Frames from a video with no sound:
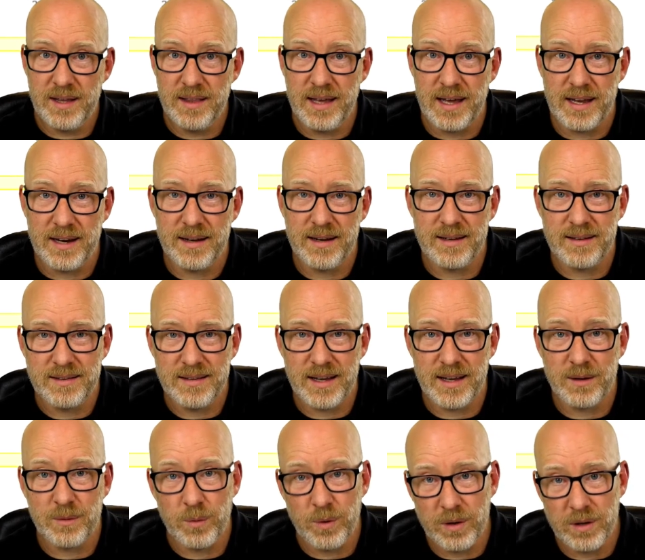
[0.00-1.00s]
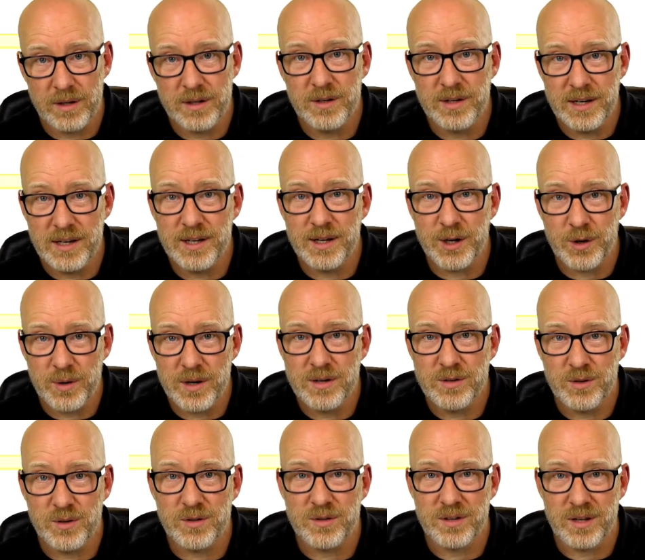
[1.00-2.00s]
that and say, well, you need to
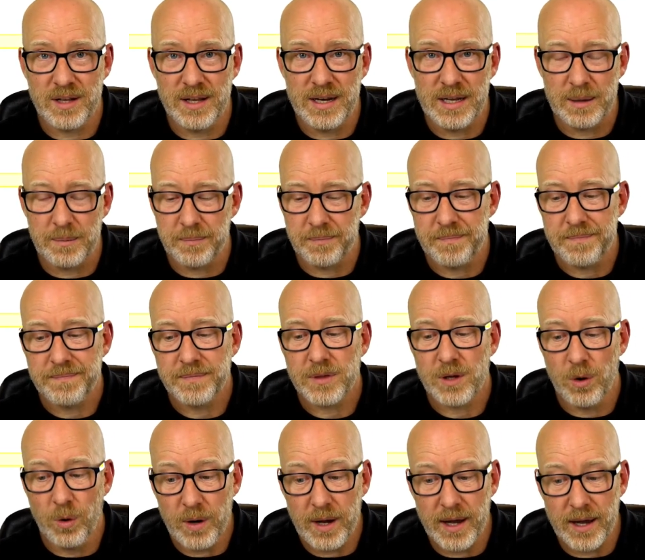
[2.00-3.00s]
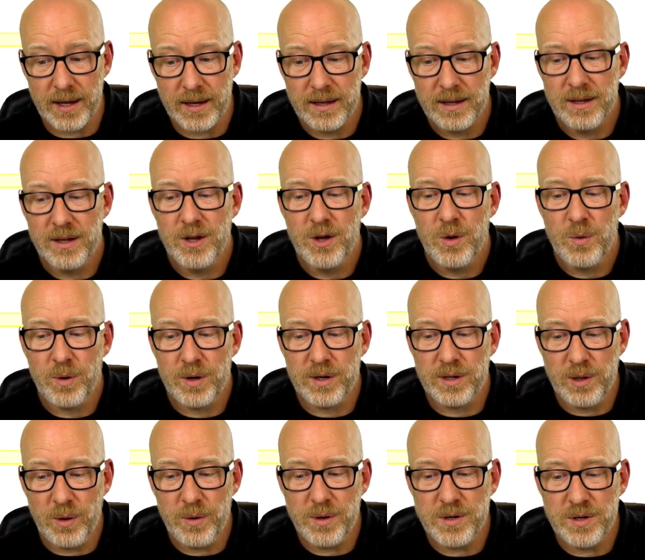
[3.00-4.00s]
increase your selenium. Okay, well, you
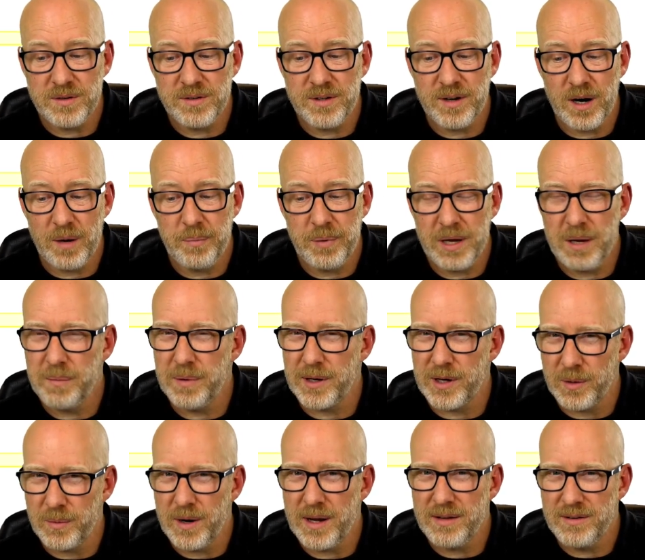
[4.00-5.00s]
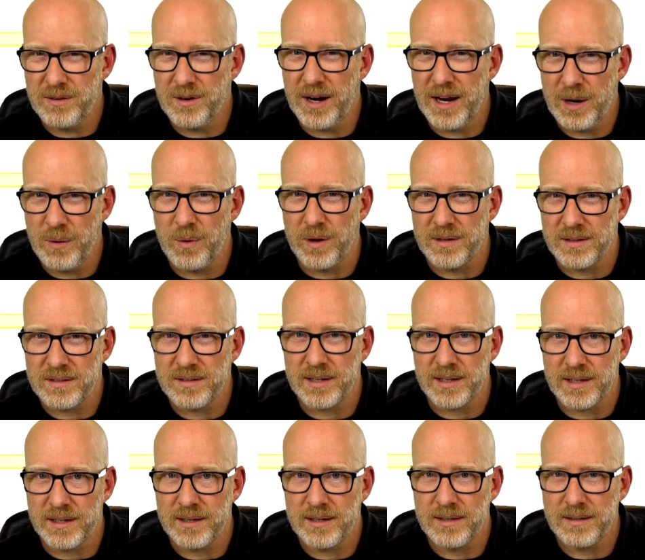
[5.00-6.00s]
lowered your CRP, but you raised your
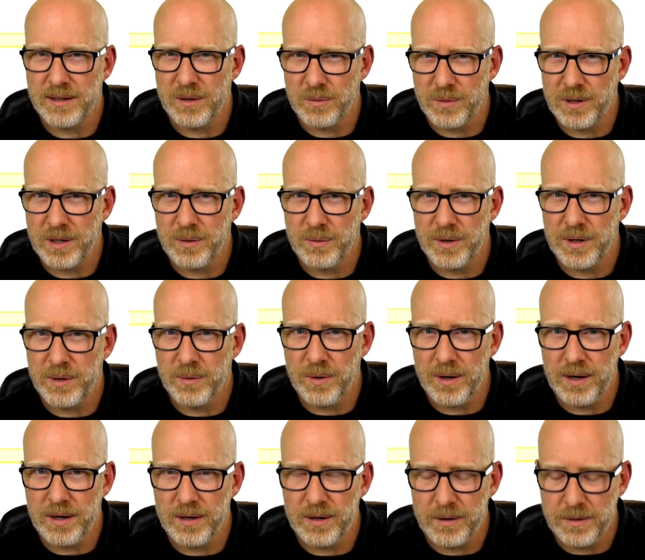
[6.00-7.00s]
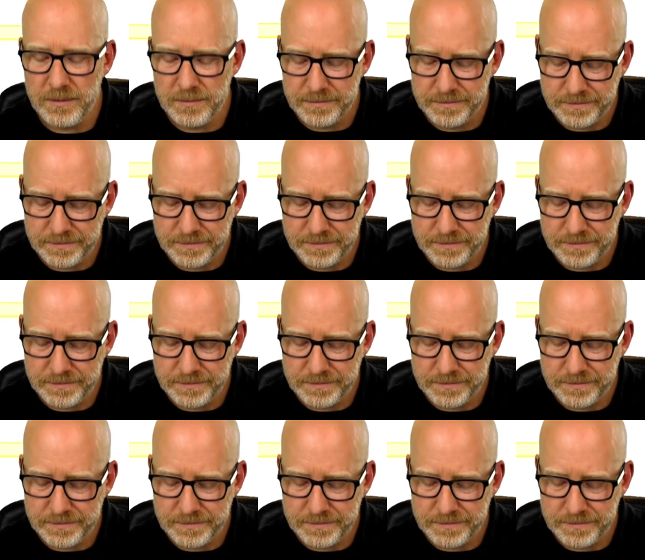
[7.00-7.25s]
A1C. Is that really what you want to do?